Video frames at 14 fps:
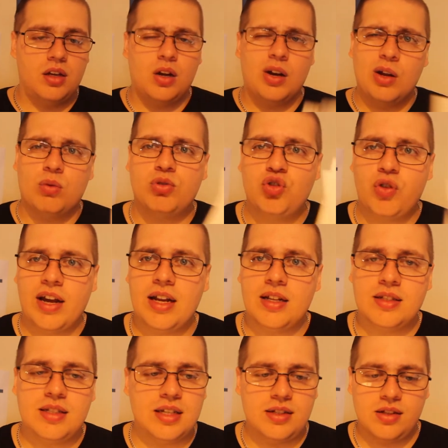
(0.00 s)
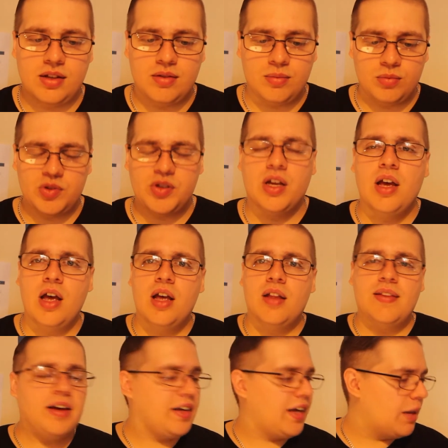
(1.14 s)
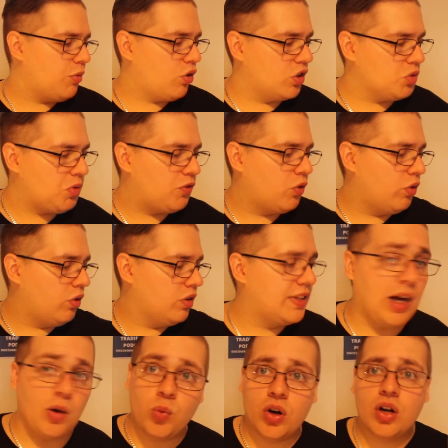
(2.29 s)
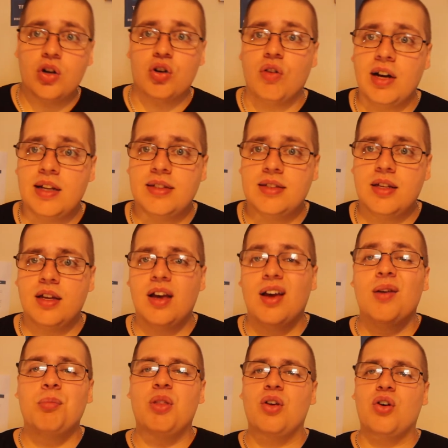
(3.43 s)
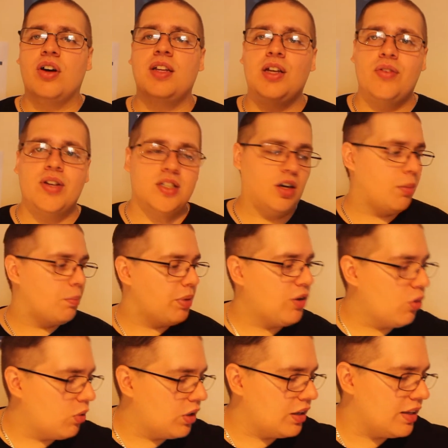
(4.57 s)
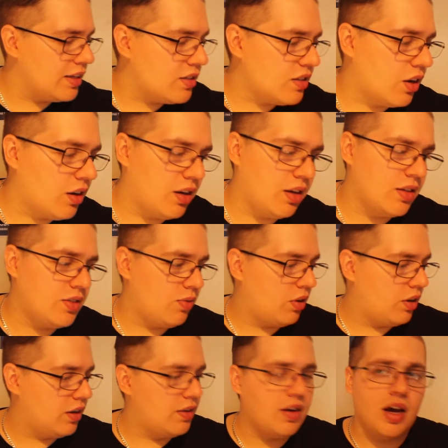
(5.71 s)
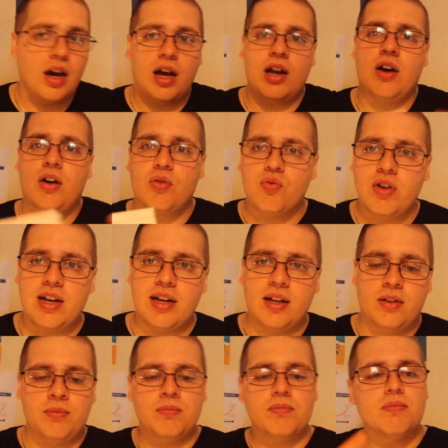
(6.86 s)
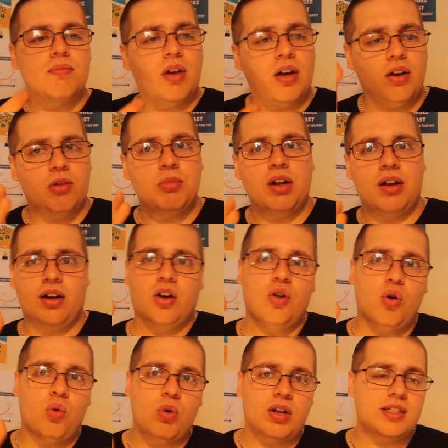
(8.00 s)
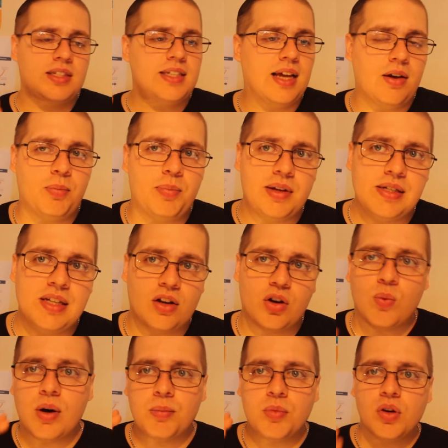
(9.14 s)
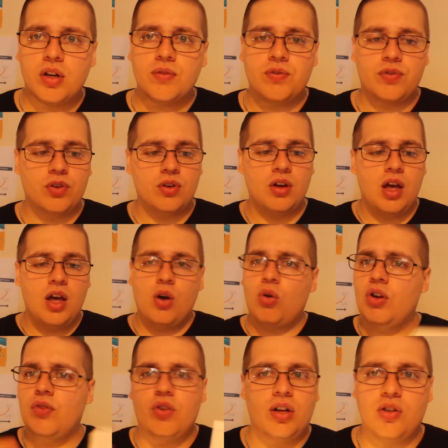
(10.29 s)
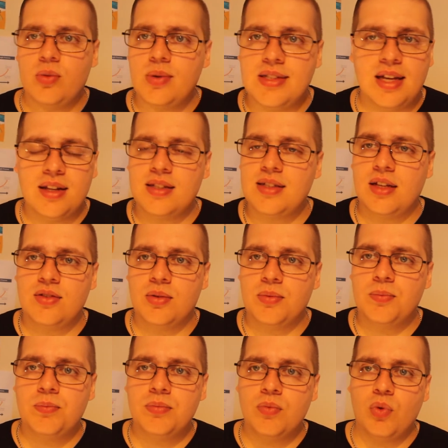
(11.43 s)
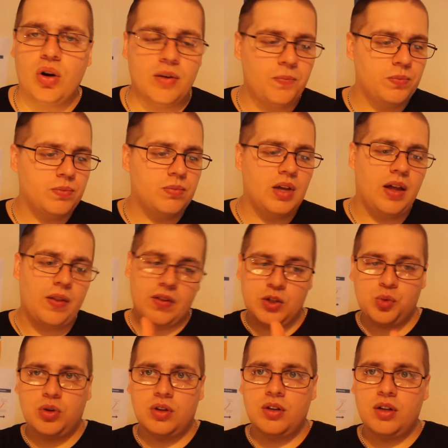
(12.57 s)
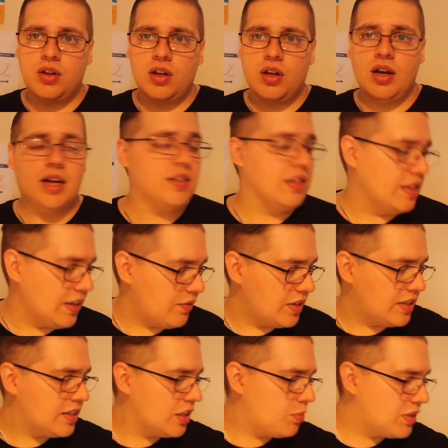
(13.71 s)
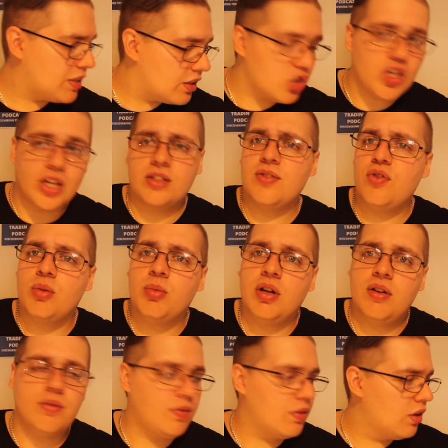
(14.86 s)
Little trading systems that I came across before that work great, but the idea is I can pick up one of these cards, right, and I can read it, and I can be like, I know what the setup is, I know what I'm looking for. All I've got to do is take the setup, right? And this one has a 76% chance of coming off.